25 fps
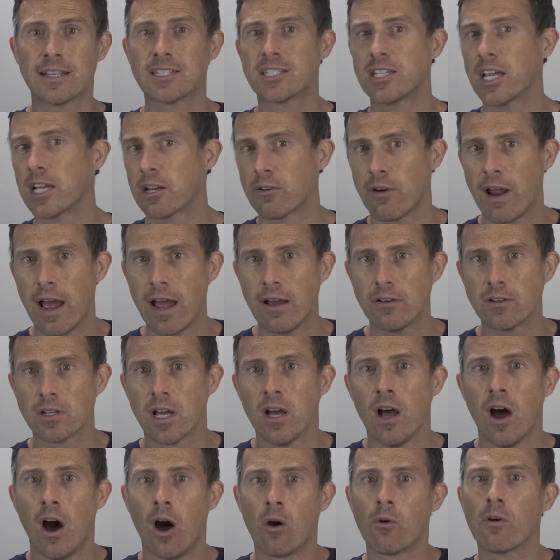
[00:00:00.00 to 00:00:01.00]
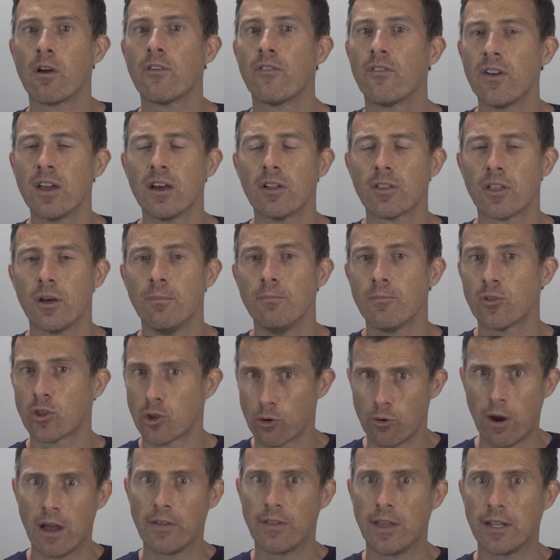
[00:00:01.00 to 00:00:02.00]
Now stick around, I'll reveal them
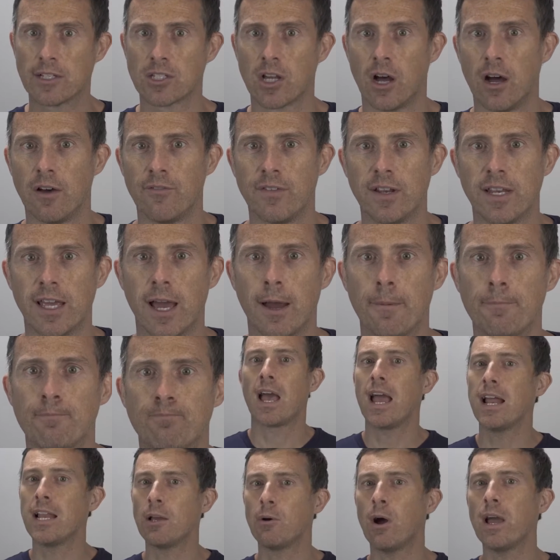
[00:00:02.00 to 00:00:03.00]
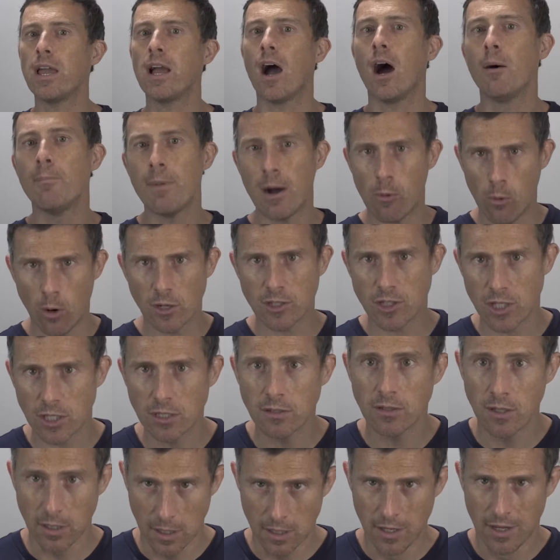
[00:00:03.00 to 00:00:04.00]
throughout the entire video. Anyway, I'm Matt
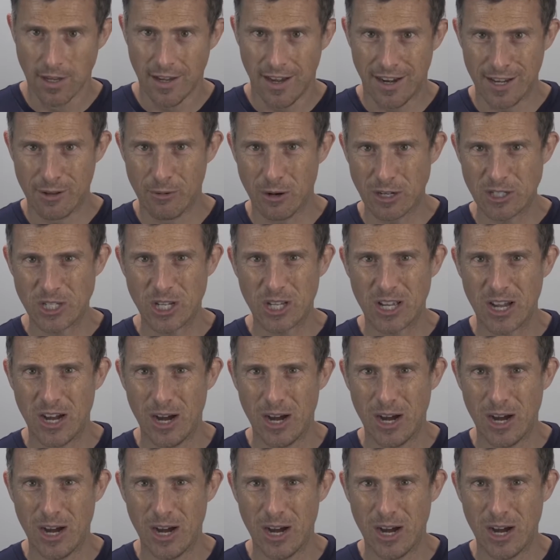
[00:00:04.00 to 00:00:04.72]
Watson, and you're watching